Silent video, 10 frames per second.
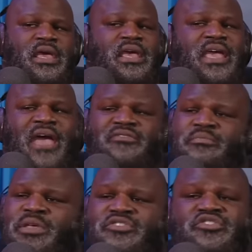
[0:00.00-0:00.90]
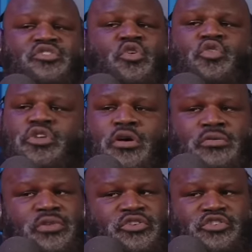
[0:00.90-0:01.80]
He haven't been scored
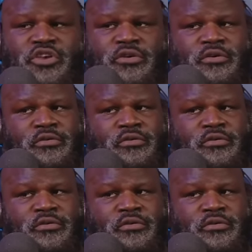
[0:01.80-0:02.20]
on this year.